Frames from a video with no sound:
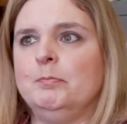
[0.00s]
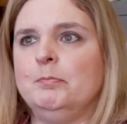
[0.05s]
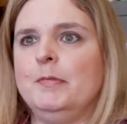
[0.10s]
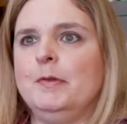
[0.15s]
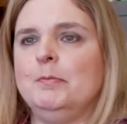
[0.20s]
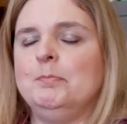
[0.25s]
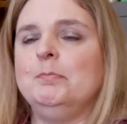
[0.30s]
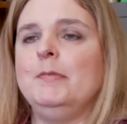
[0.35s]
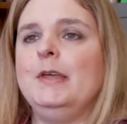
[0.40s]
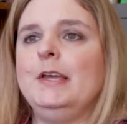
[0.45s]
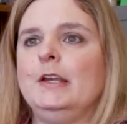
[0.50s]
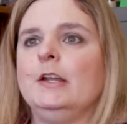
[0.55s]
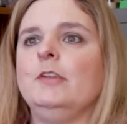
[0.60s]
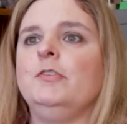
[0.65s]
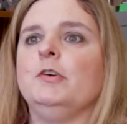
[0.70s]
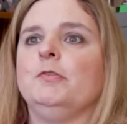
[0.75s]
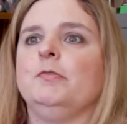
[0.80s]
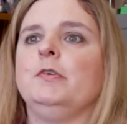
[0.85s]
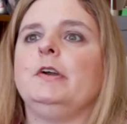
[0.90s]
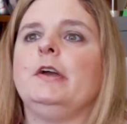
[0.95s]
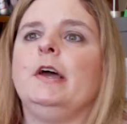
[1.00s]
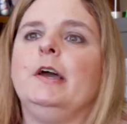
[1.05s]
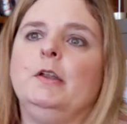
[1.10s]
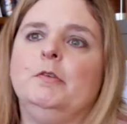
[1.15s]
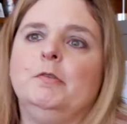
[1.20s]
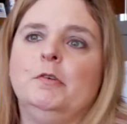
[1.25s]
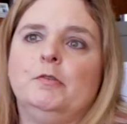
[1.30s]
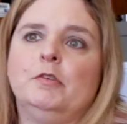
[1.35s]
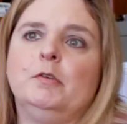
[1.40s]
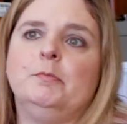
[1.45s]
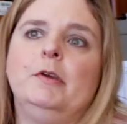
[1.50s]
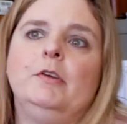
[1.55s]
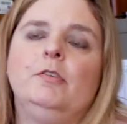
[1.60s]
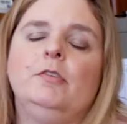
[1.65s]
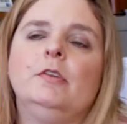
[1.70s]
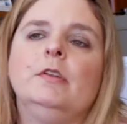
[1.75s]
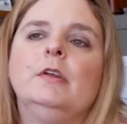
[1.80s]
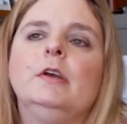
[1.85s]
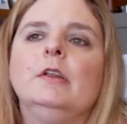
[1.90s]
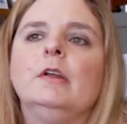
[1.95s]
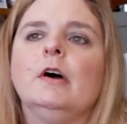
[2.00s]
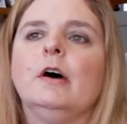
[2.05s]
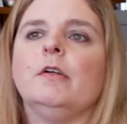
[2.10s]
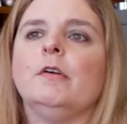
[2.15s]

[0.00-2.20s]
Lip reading: meet a different kind of information need